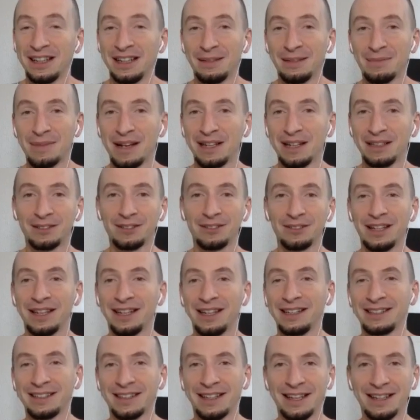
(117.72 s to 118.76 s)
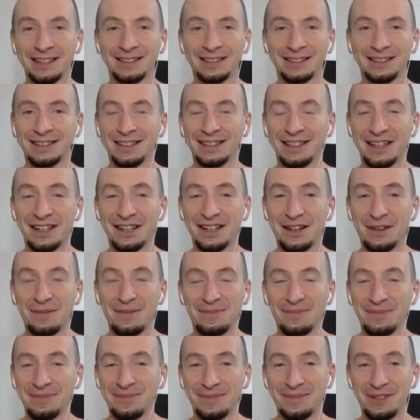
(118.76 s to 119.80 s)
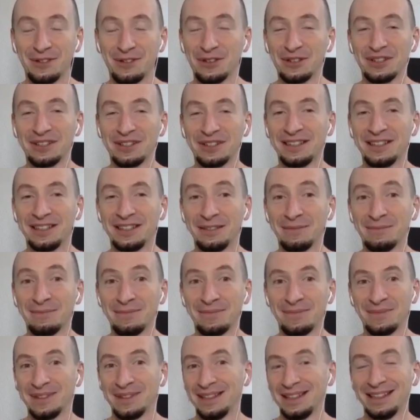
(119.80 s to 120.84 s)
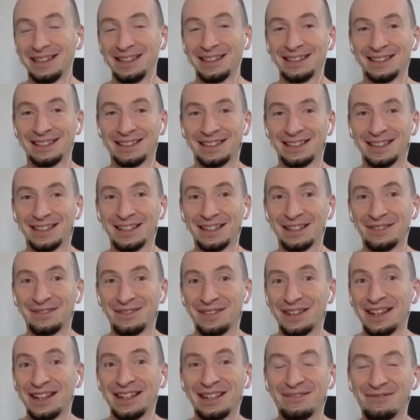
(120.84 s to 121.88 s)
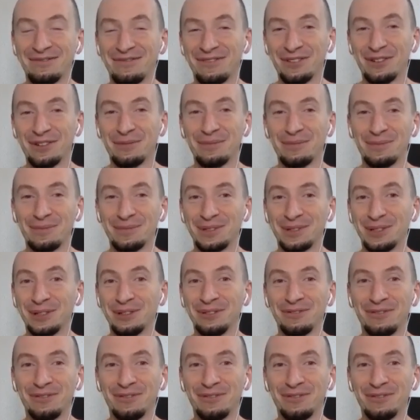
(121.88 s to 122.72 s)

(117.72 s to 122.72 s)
and my today's guest, you can see him, is Vadim from Zone